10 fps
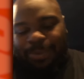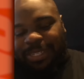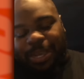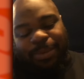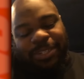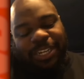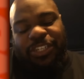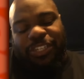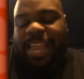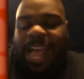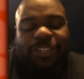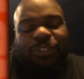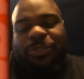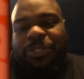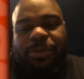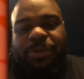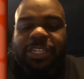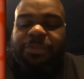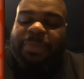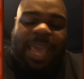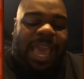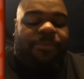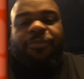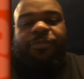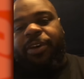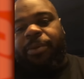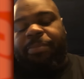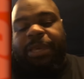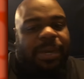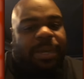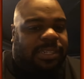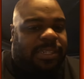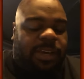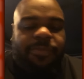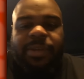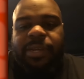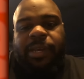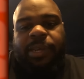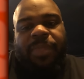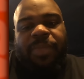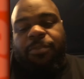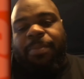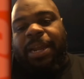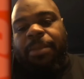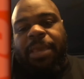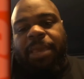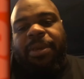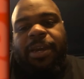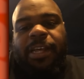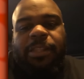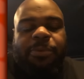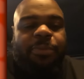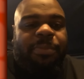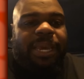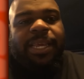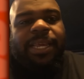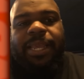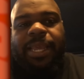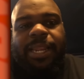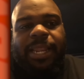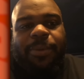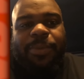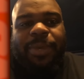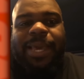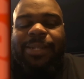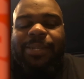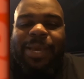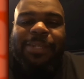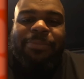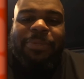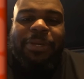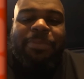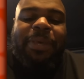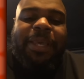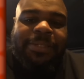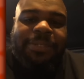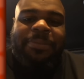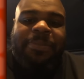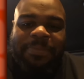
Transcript: it was it was just natural, you know, just having fun, being myself. Everybody made me comfortable, man, and, and, and we got we got some good picks.